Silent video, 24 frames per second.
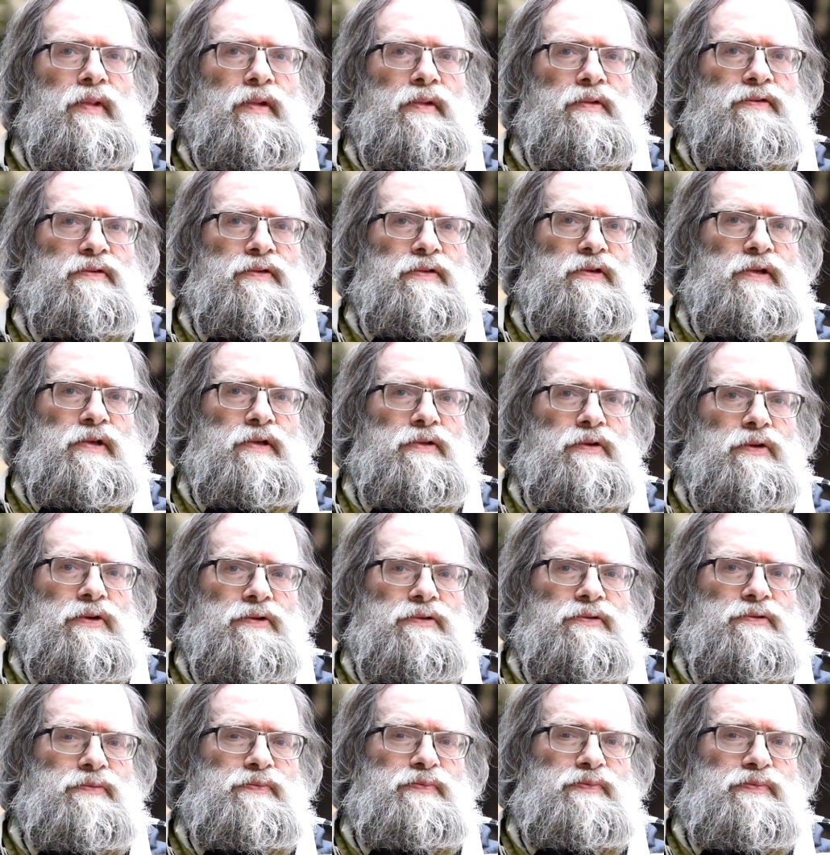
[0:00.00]
And so they
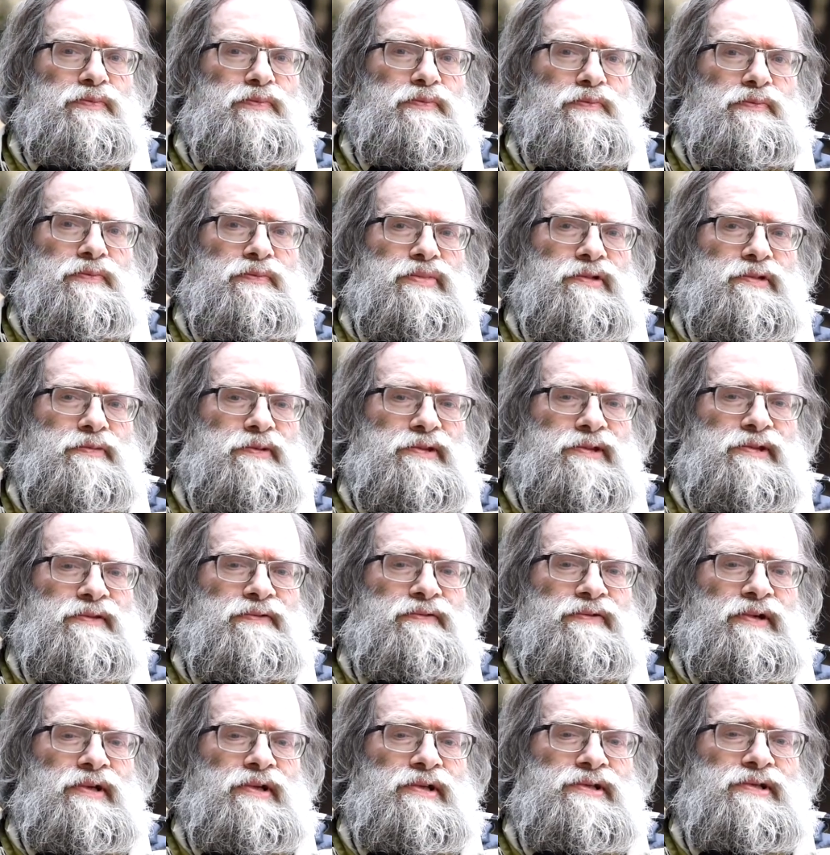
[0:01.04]
don't
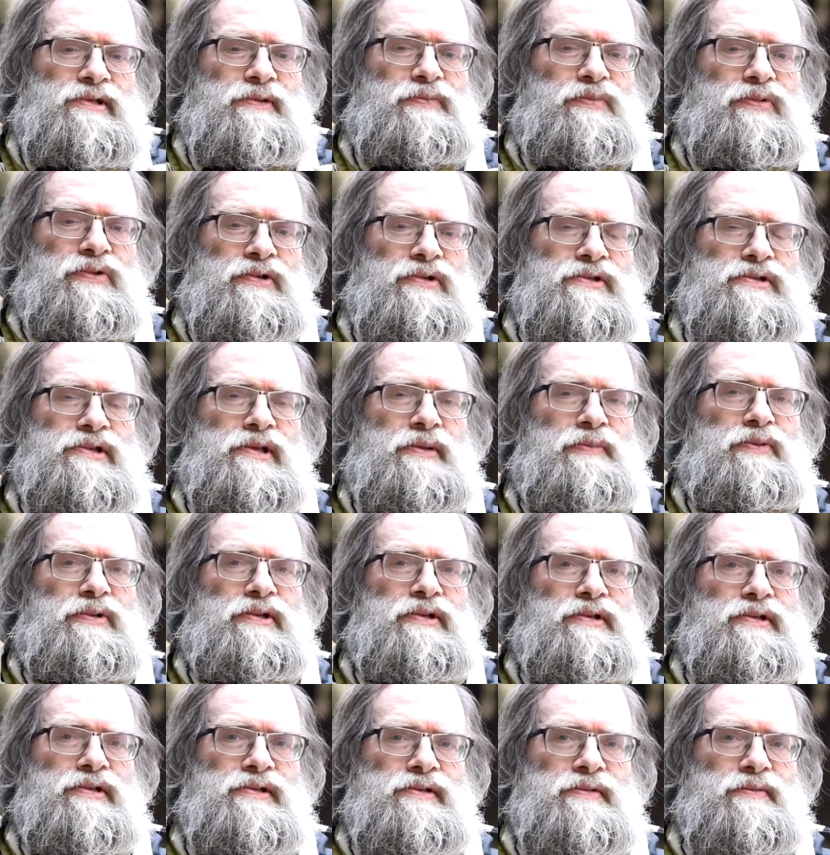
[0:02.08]
specifically support
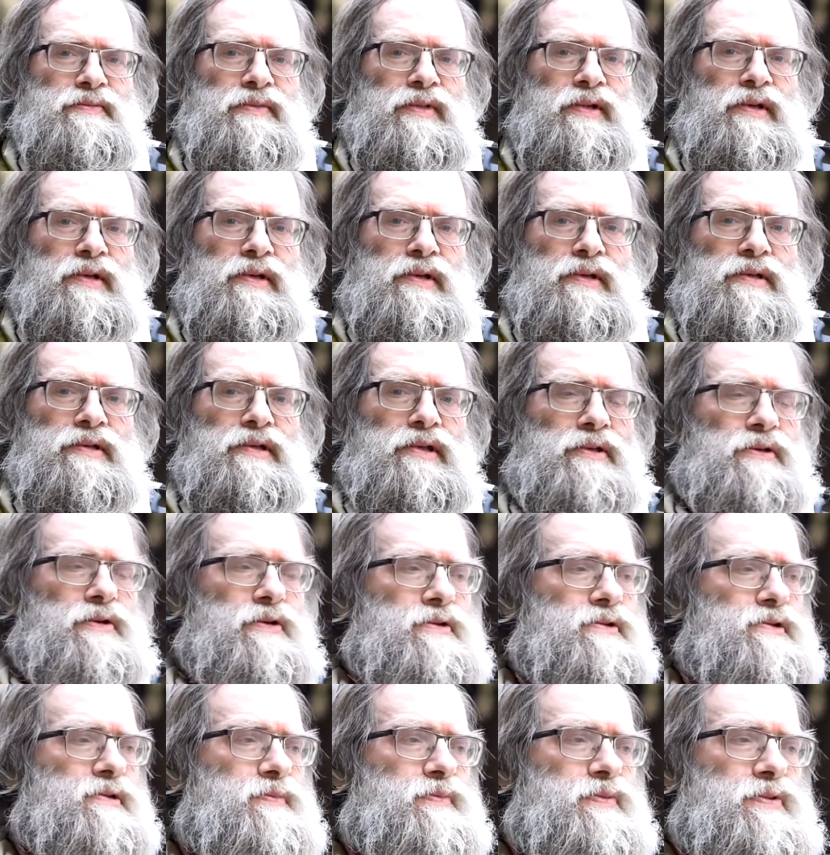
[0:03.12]
separatism. They
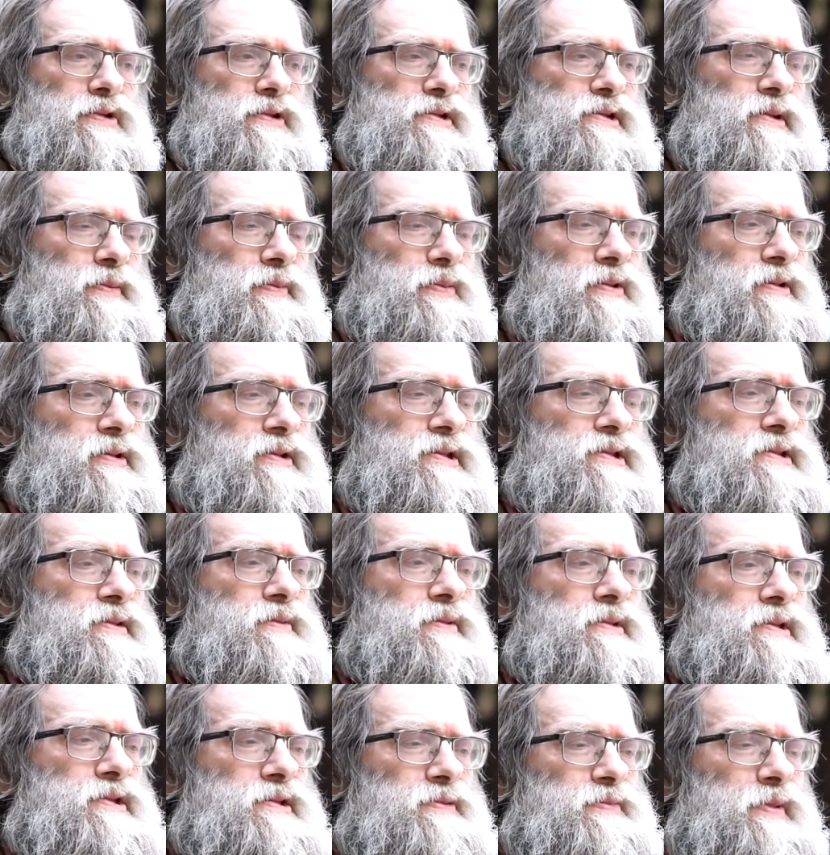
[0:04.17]
don't support separatism
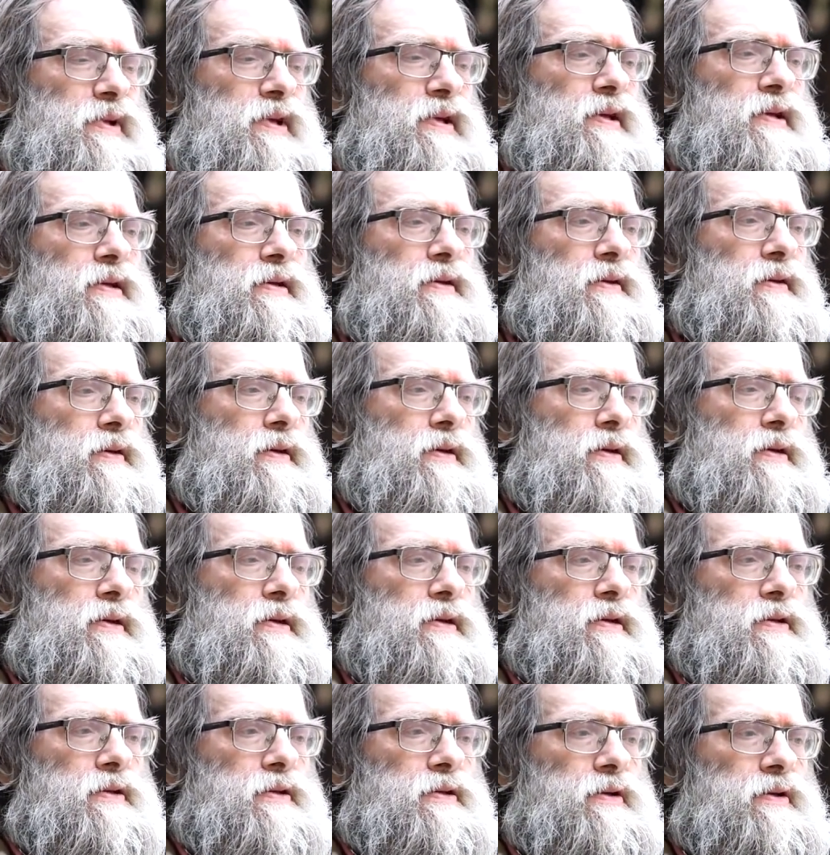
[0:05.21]
in Spain,
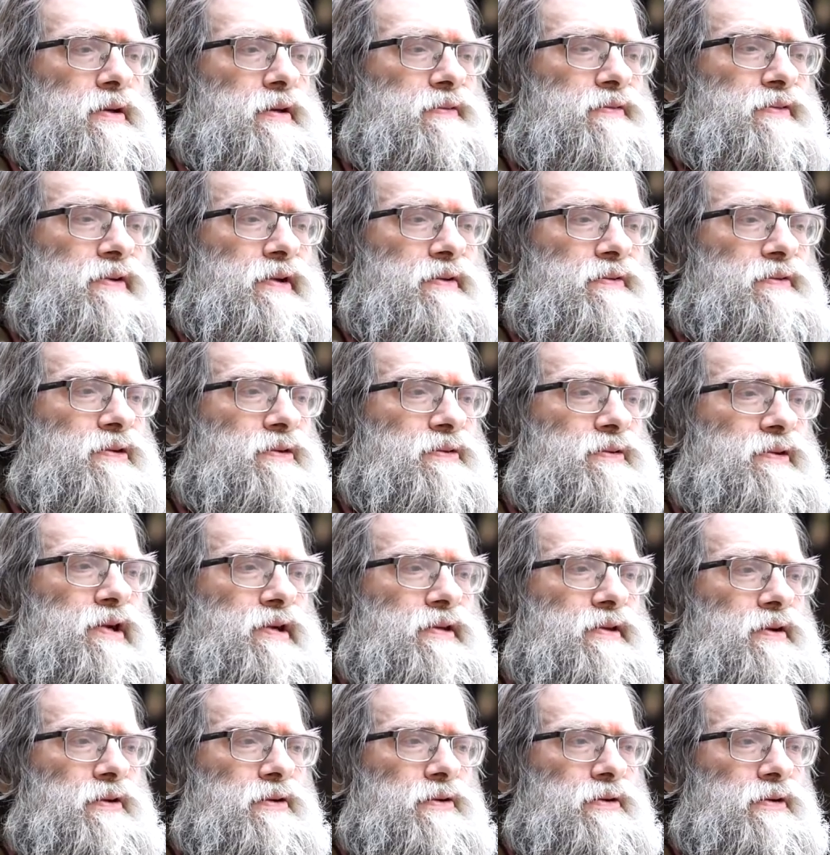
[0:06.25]
you know, in favor of
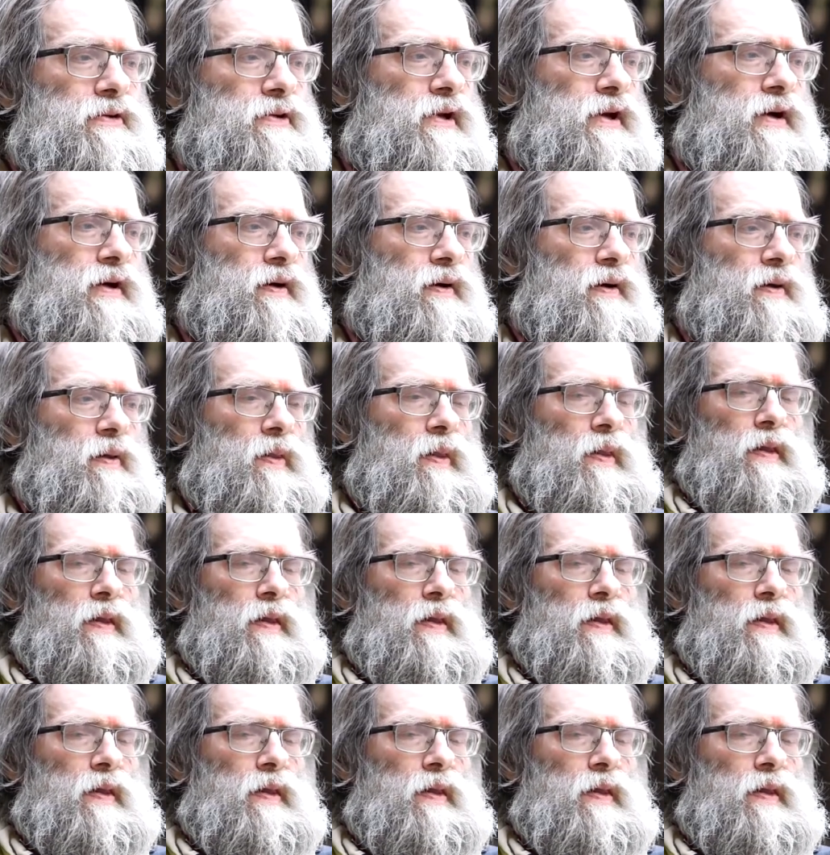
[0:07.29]
Catalonia.